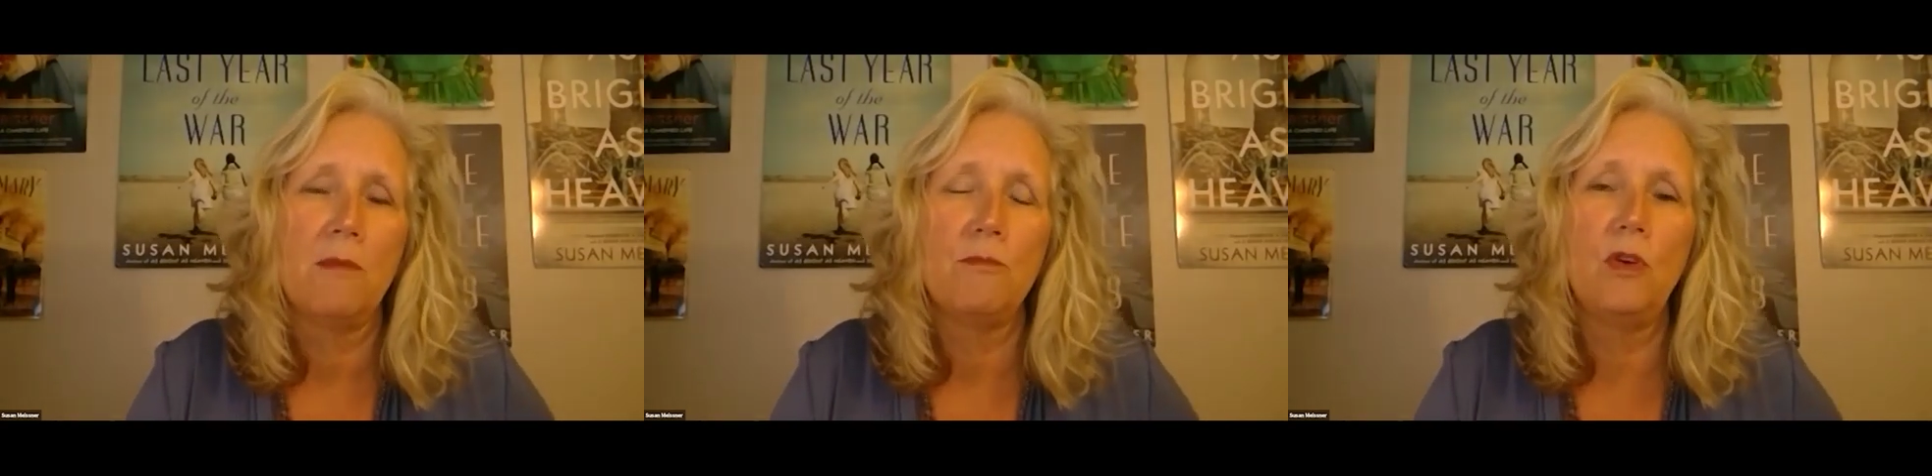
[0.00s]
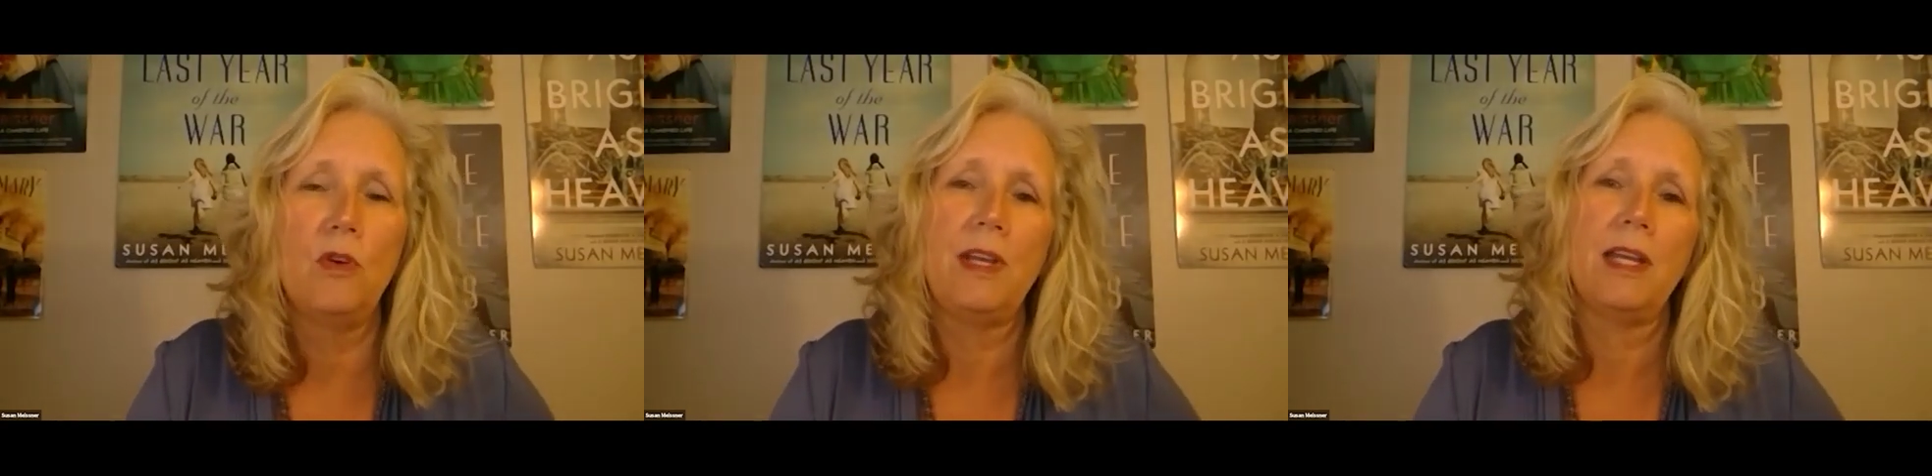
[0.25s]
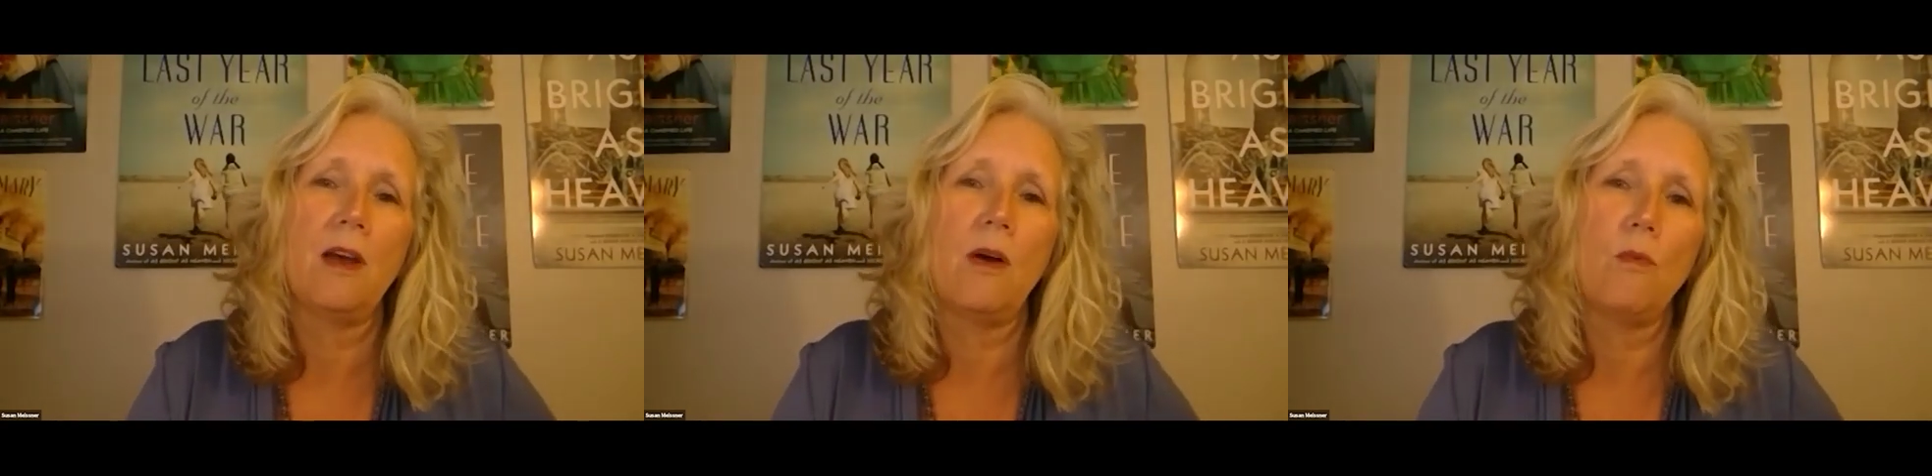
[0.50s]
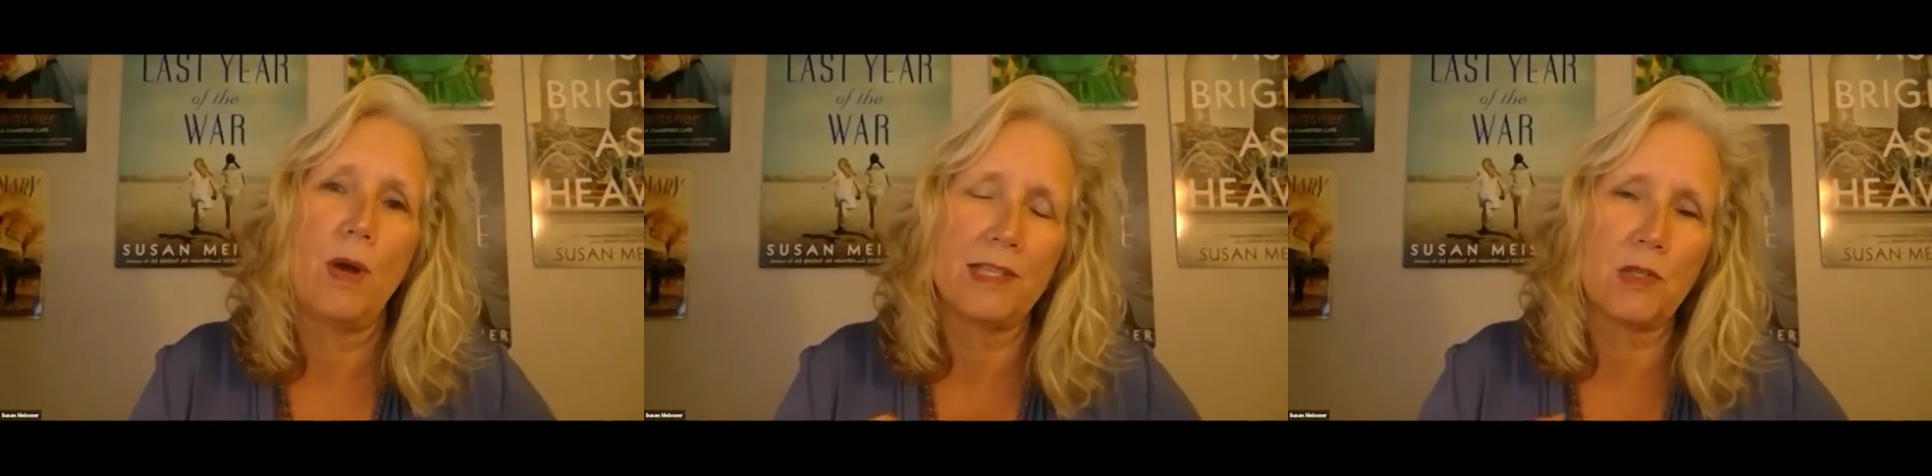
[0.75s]
moving
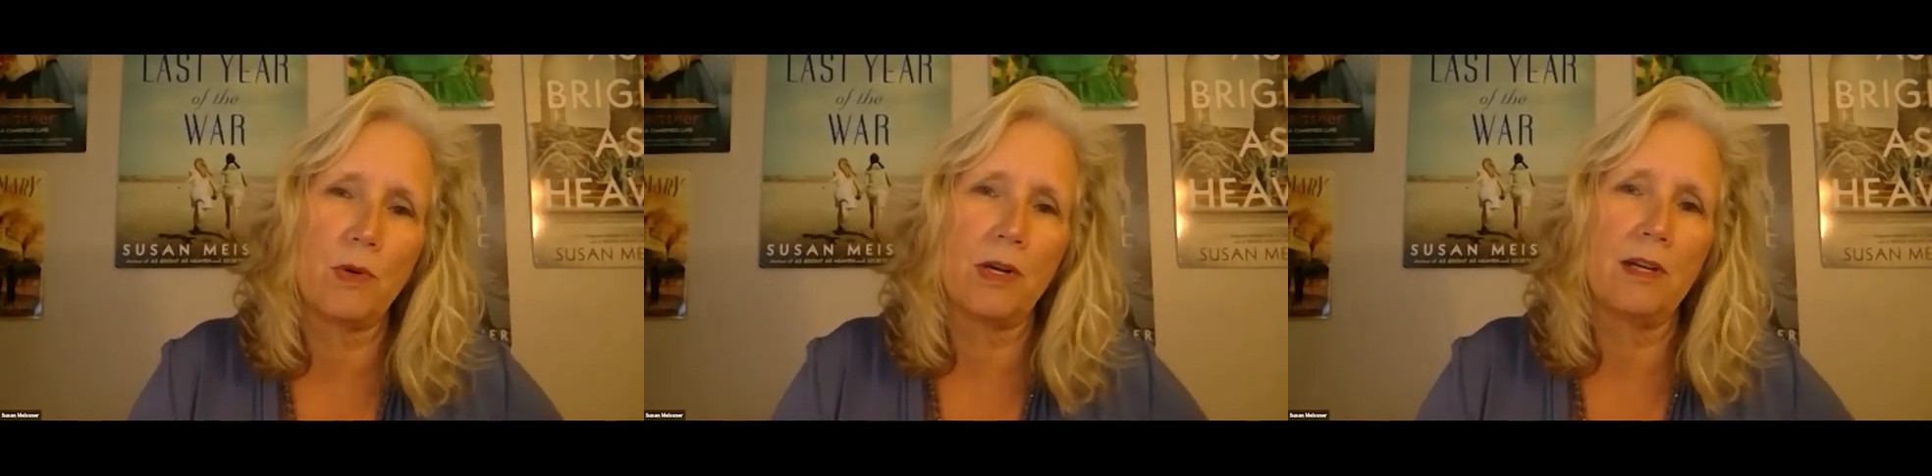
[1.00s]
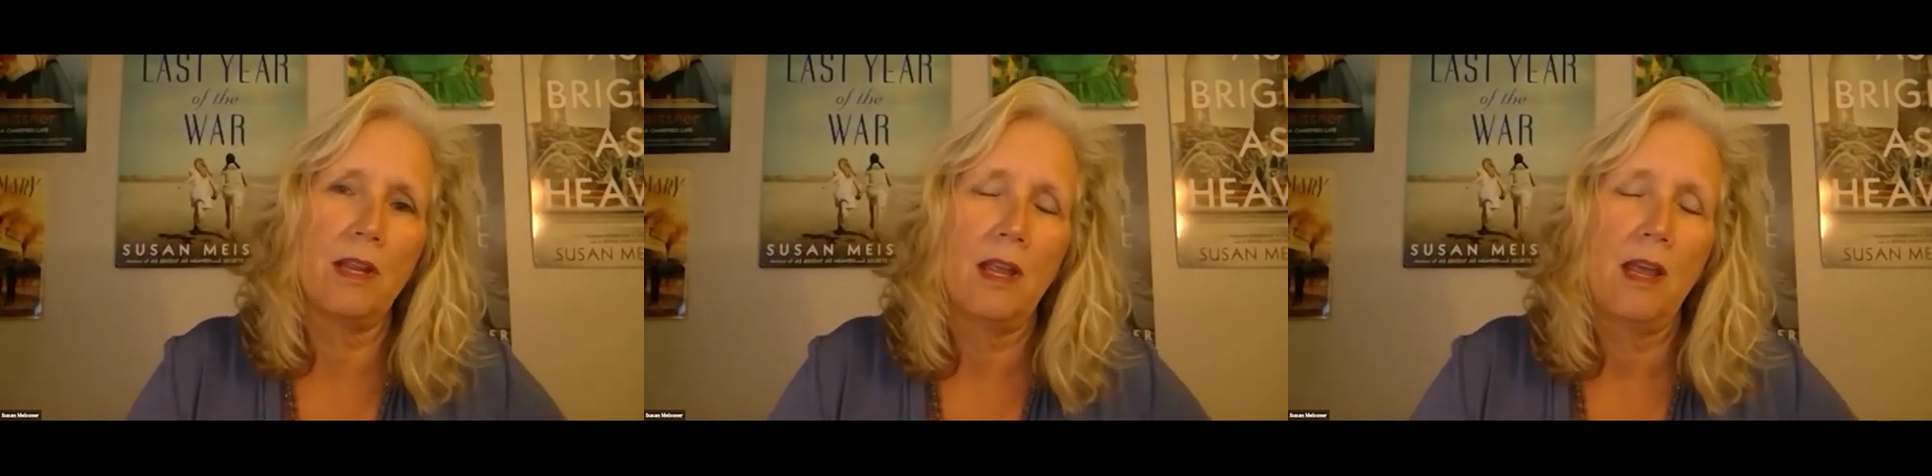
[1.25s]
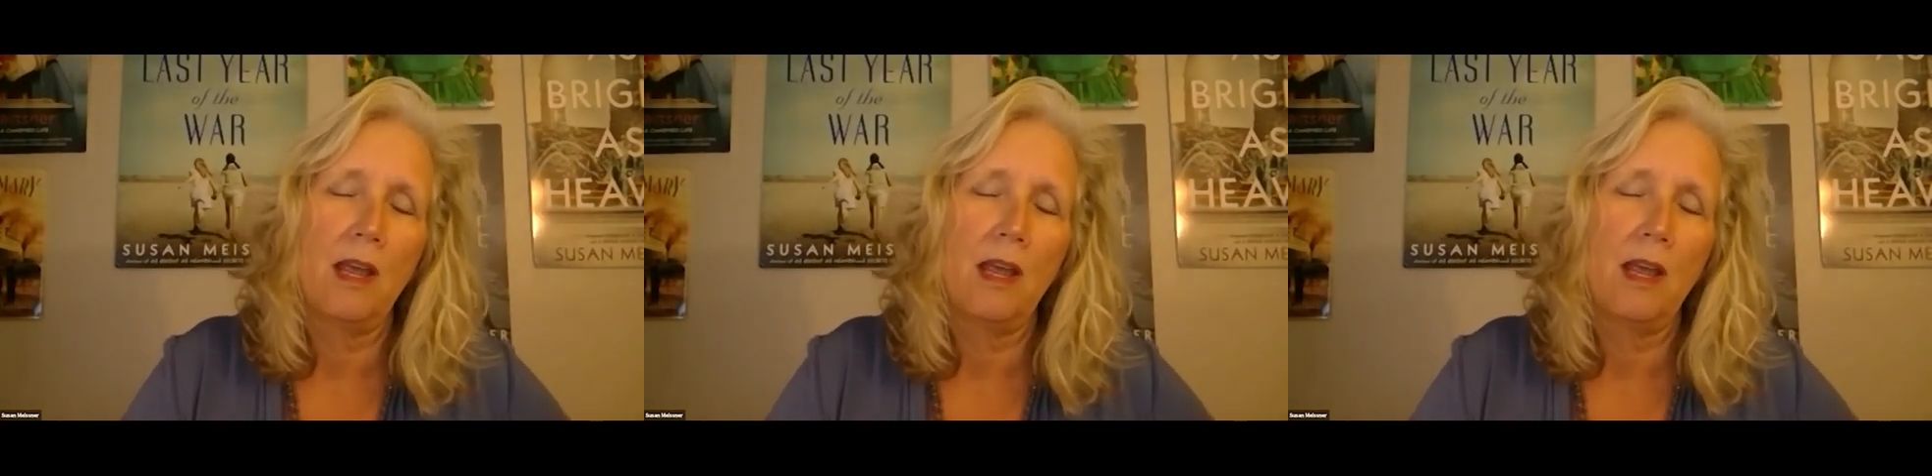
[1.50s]
westward